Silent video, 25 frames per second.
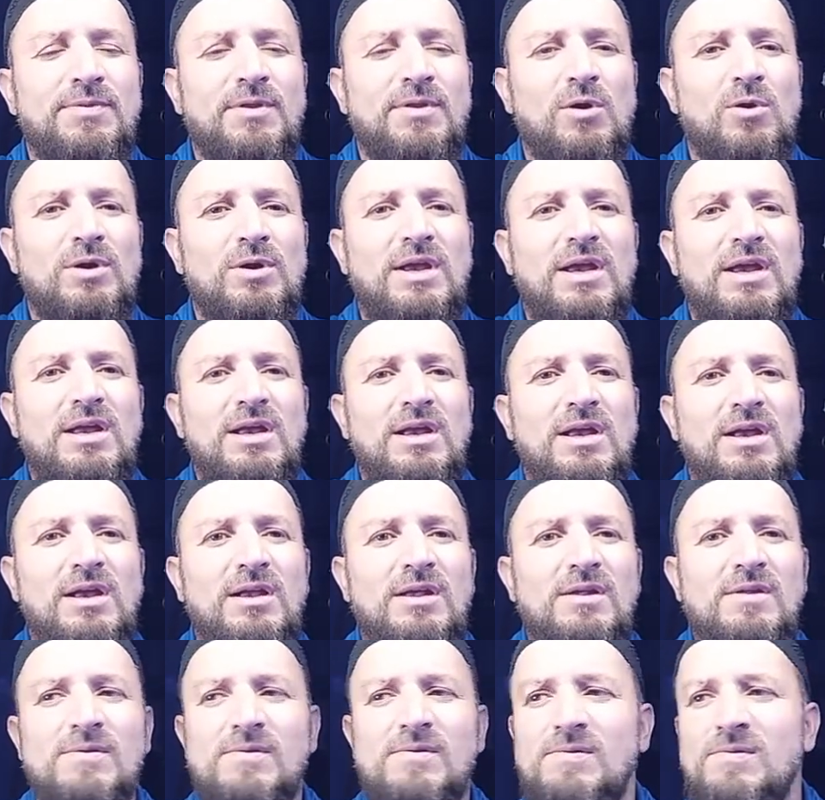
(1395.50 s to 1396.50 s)
Okay,
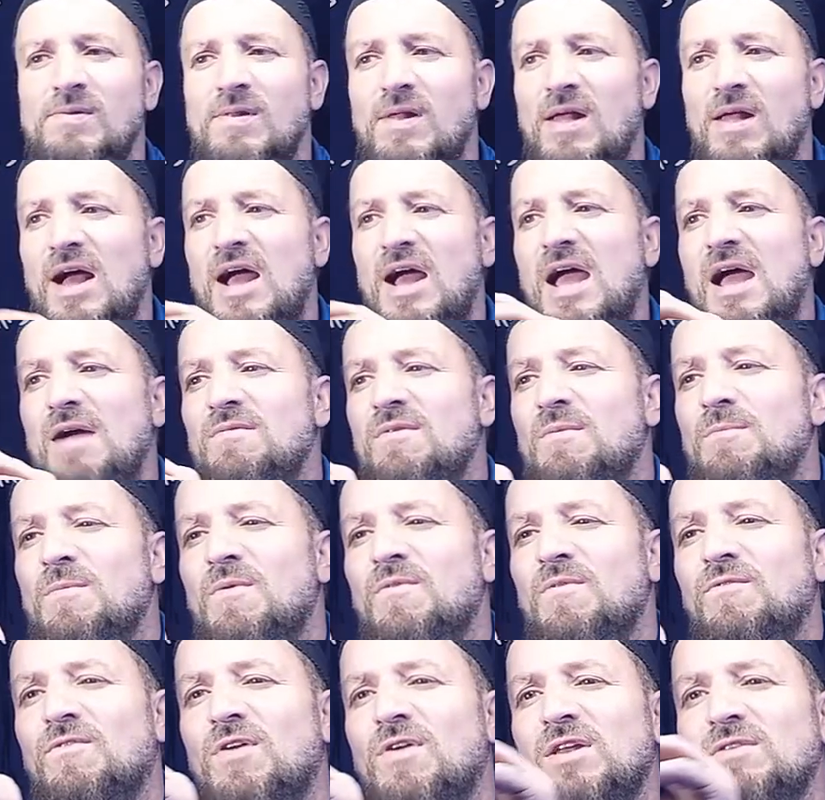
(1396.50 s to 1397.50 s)
I have a
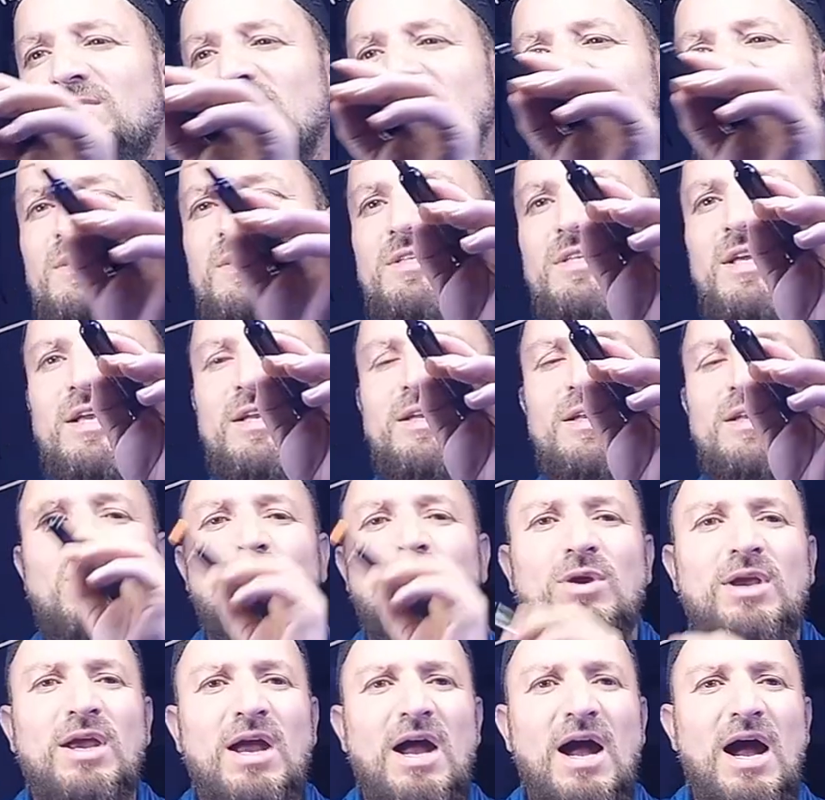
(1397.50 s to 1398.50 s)
1 1 state.
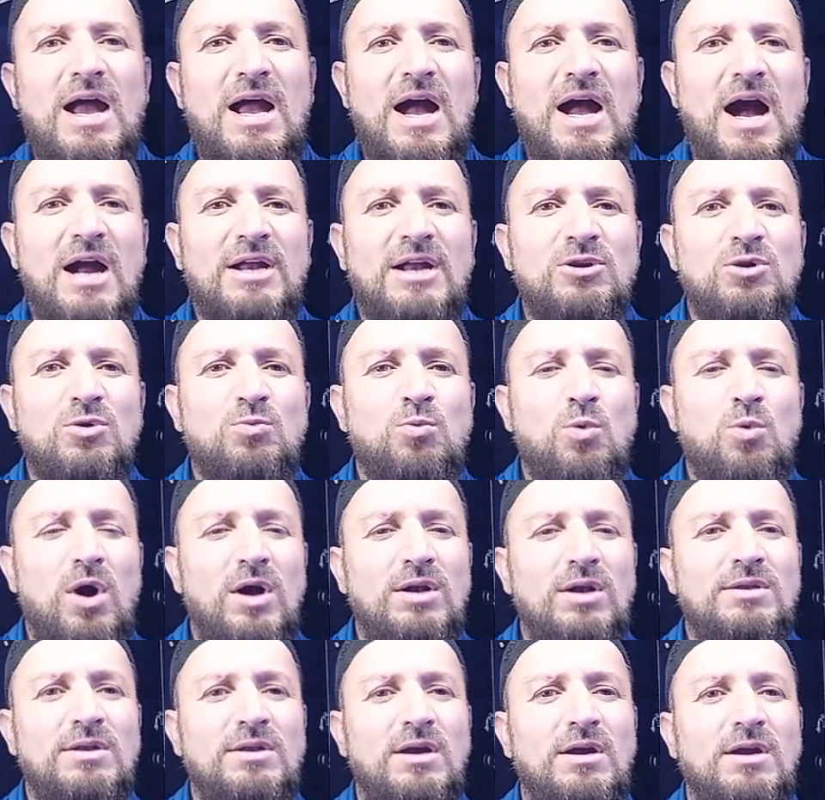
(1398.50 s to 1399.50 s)
Okay, I don't
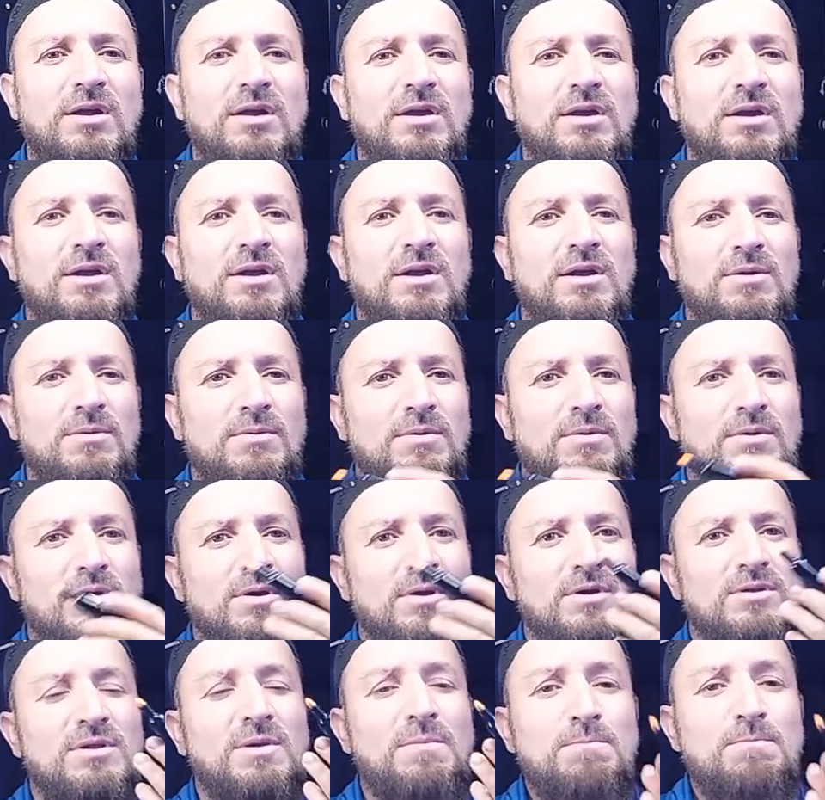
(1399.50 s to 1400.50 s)
want
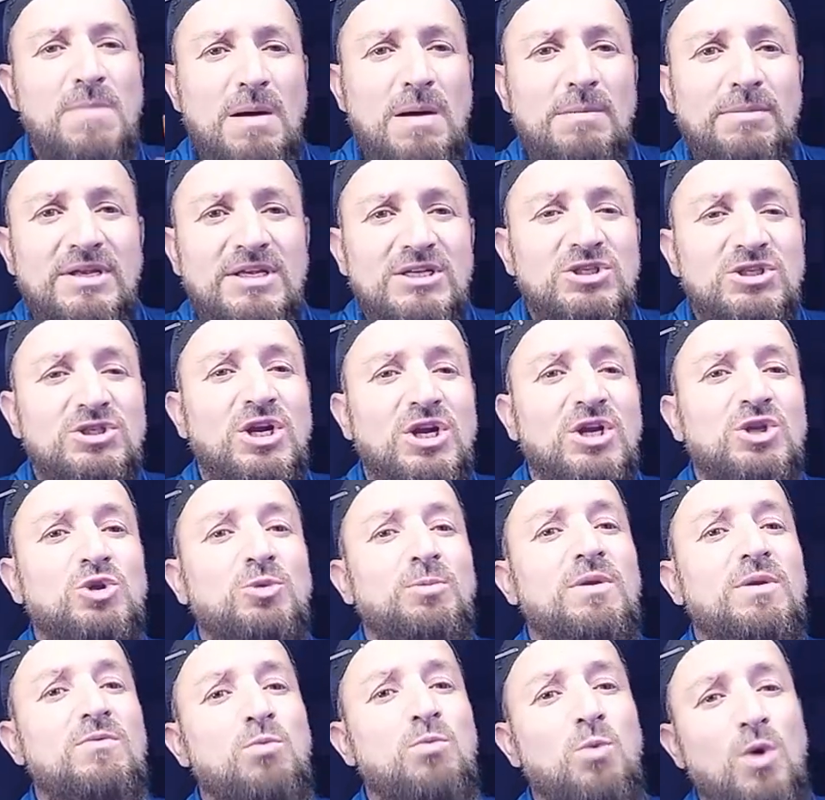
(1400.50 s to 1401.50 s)
the memory state to
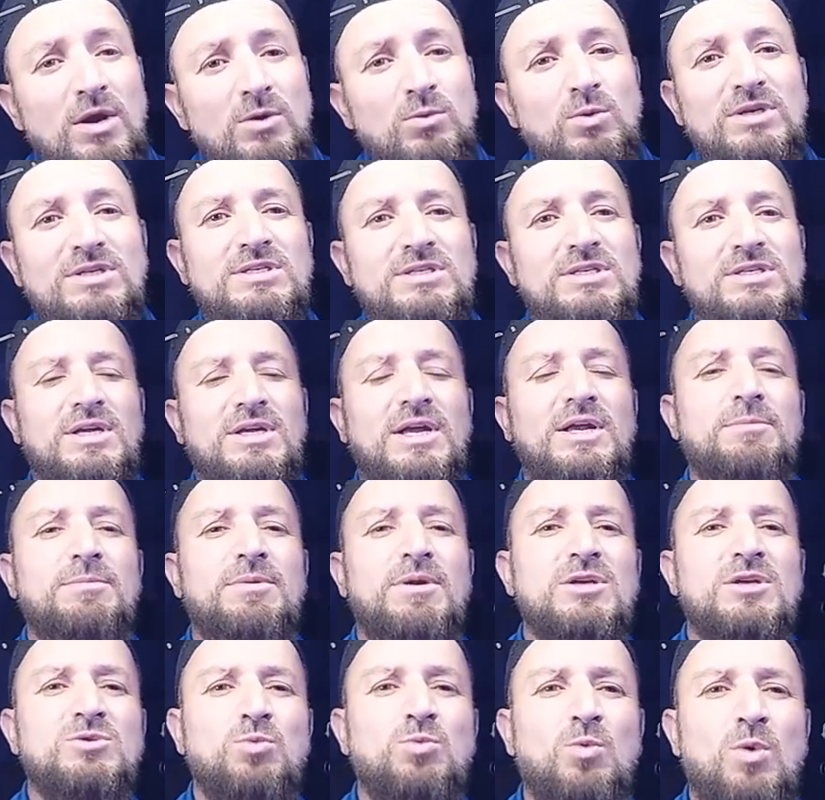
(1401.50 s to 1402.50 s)
be 1 1 state,
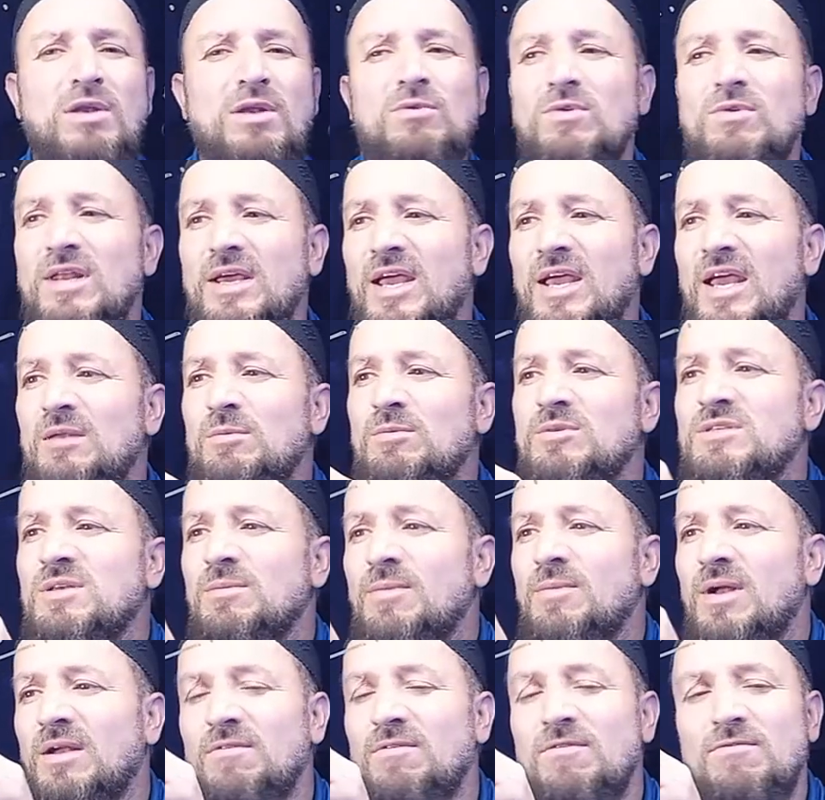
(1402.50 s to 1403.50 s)
because 1 1 again means
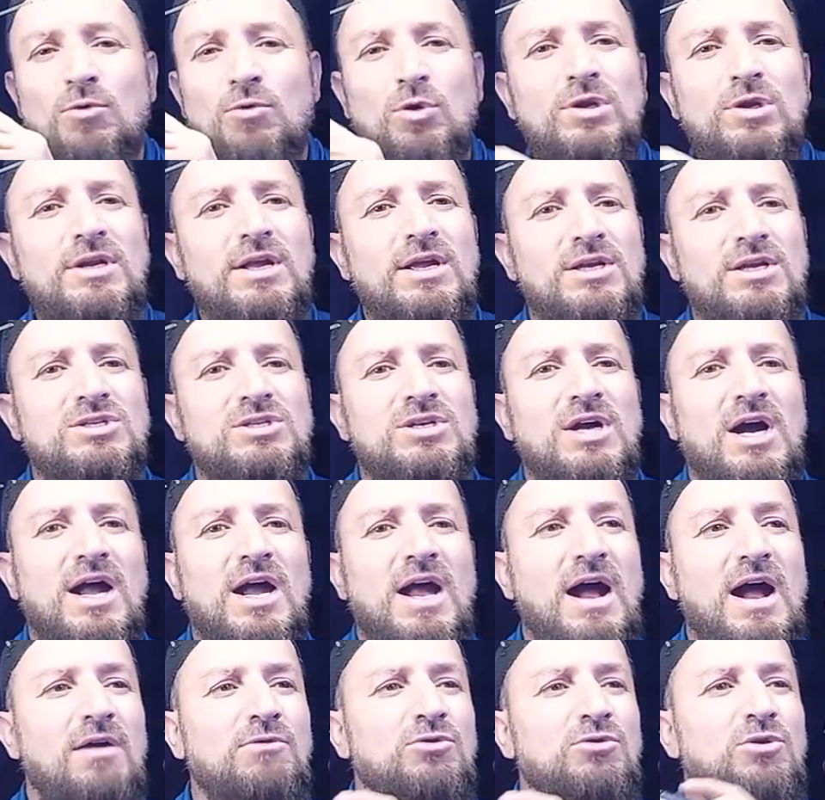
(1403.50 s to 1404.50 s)
some kind of a voltage. I
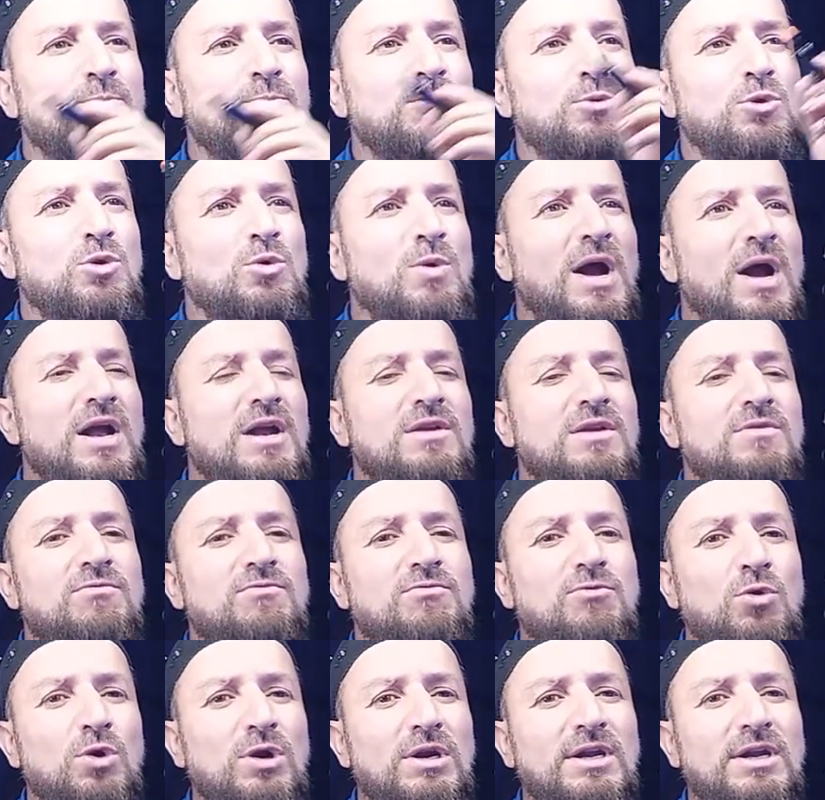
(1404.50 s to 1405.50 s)
have to provide
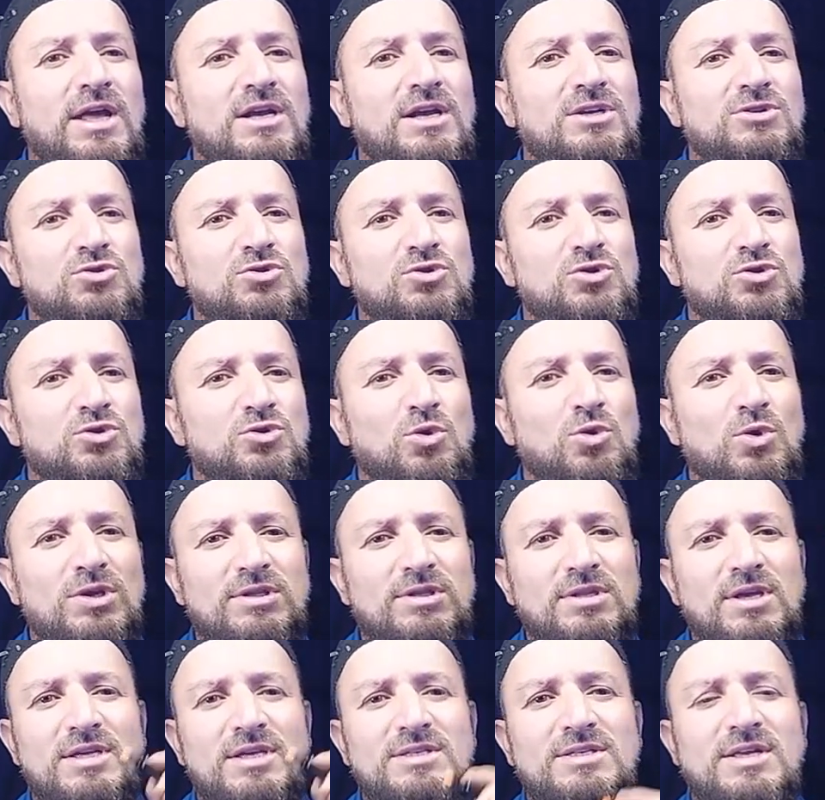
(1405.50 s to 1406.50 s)
voltage to store
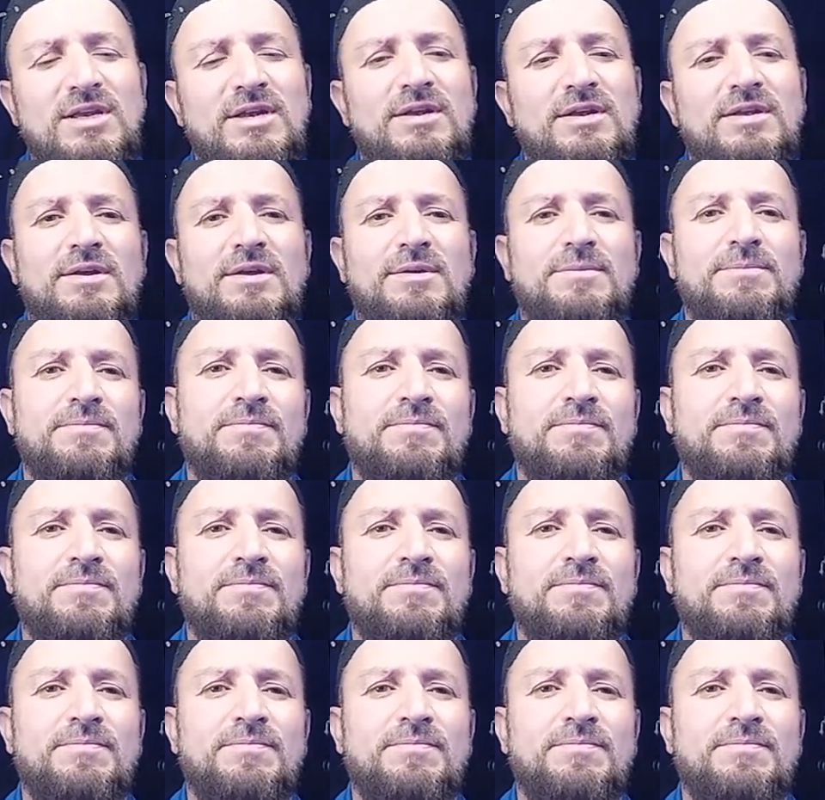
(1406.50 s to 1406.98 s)
things in it.